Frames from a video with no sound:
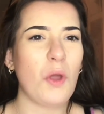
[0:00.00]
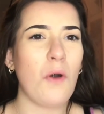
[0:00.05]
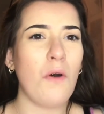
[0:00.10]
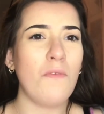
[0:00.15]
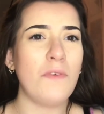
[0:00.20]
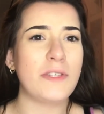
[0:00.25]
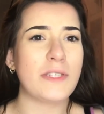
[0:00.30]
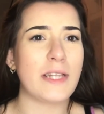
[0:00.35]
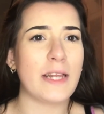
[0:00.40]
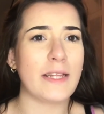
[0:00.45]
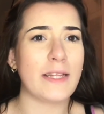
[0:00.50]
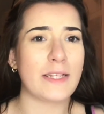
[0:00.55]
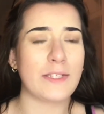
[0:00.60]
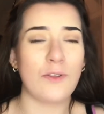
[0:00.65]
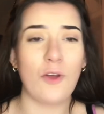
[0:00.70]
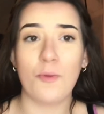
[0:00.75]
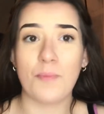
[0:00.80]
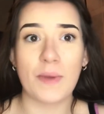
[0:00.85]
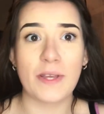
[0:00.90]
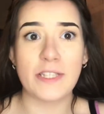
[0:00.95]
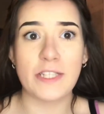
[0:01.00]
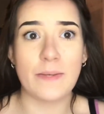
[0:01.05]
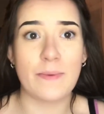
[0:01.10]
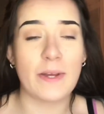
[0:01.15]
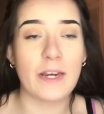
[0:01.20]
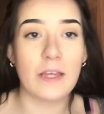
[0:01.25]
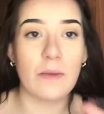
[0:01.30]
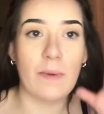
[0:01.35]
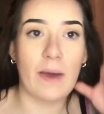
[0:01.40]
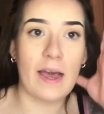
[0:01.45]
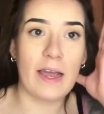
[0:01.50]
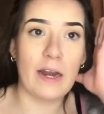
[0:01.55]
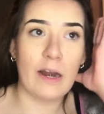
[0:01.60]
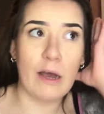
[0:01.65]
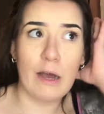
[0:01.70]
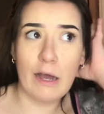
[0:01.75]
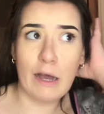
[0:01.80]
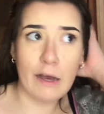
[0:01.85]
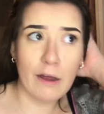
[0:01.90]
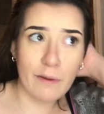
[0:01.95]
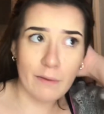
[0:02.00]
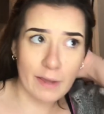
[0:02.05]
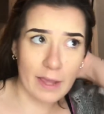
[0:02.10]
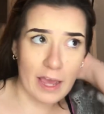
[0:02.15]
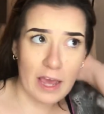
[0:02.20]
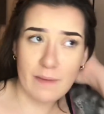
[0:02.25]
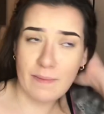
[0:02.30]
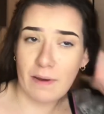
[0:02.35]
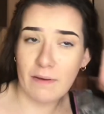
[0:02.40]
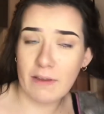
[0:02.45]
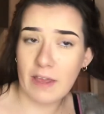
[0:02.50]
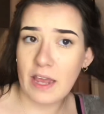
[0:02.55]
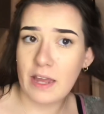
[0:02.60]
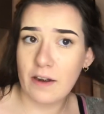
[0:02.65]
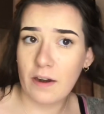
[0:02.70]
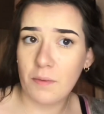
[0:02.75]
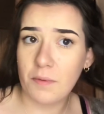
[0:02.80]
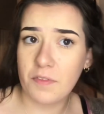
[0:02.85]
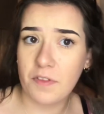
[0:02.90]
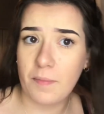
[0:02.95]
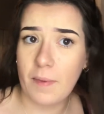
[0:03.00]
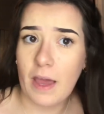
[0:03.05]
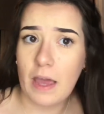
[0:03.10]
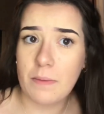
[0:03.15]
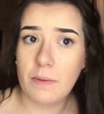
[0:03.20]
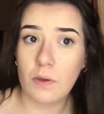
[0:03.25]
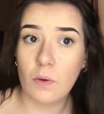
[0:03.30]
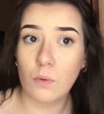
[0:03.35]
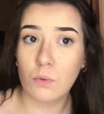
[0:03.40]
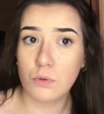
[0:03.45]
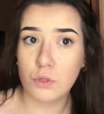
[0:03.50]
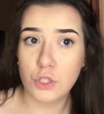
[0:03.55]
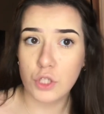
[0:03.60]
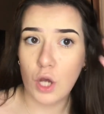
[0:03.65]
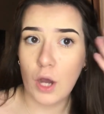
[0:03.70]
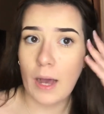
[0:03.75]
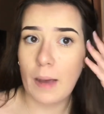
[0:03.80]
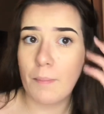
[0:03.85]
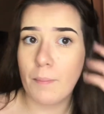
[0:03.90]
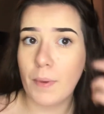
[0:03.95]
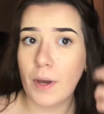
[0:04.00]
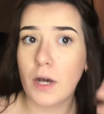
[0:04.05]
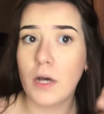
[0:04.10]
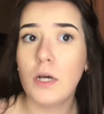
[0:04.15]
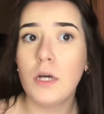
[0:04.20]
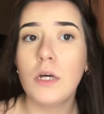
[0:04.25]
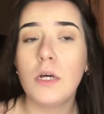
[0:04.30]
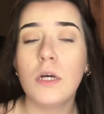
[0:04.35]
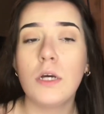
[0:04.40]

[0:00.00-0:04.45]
obviously that's not a big deal anyway, like I don't care about getting up with the baby all the time, but